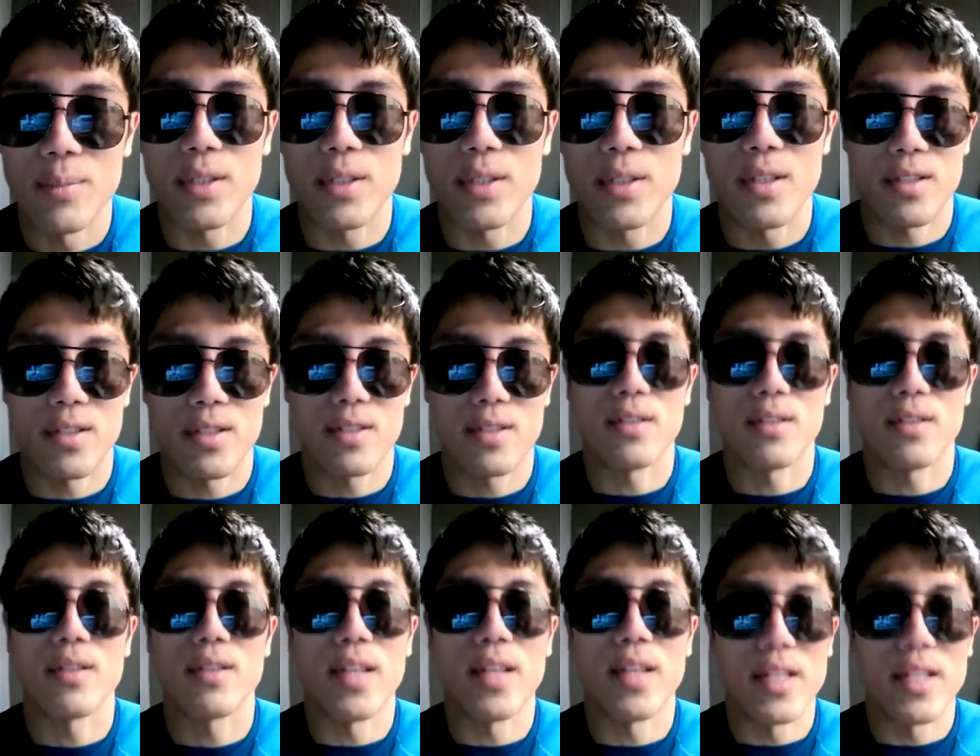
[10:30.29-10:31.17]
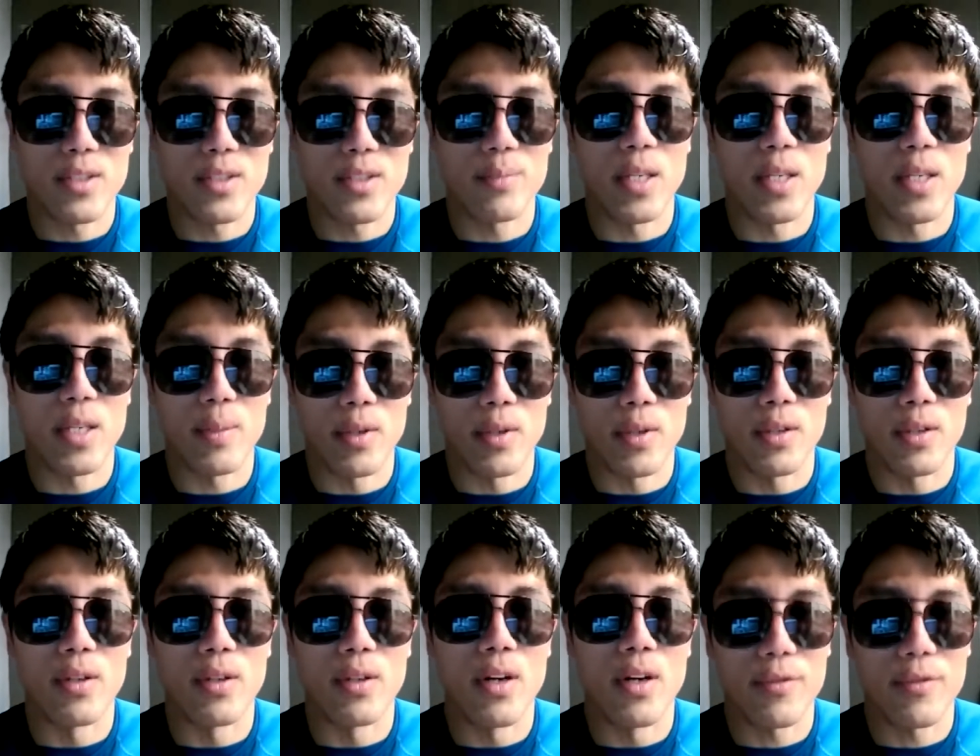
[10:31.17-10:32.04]
because Asian
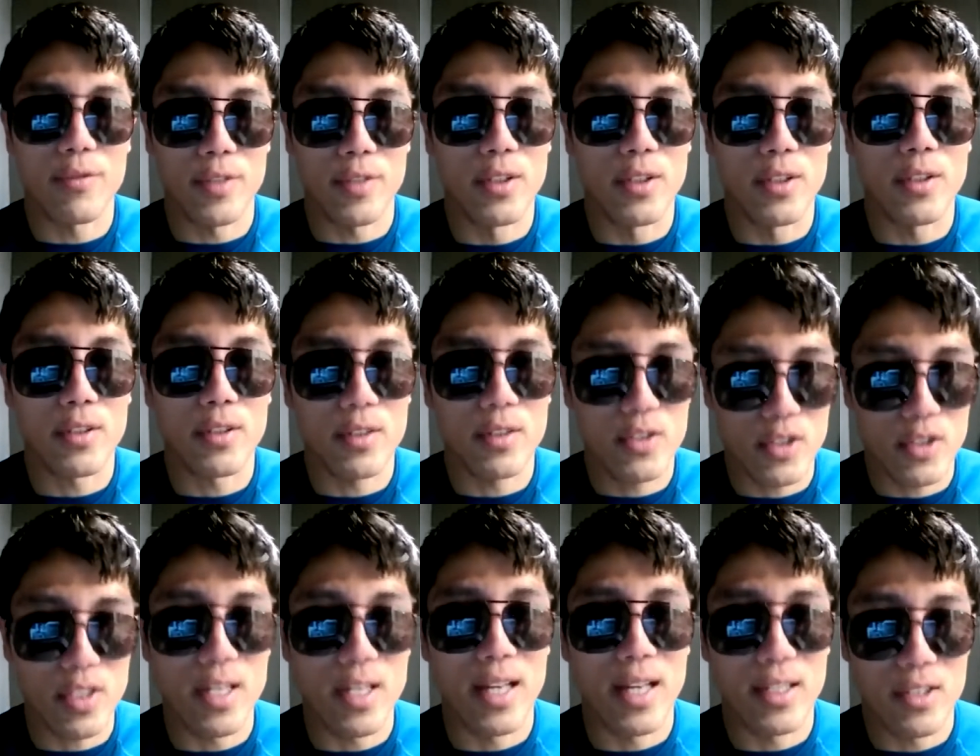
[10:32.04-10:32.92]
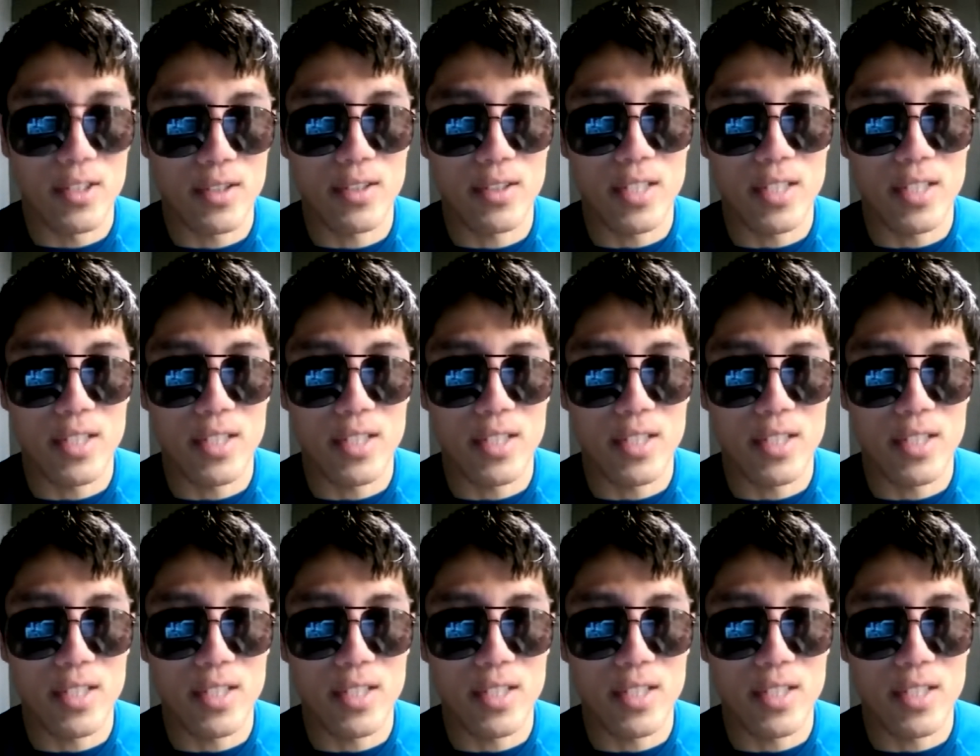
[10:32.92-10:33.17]
people often look like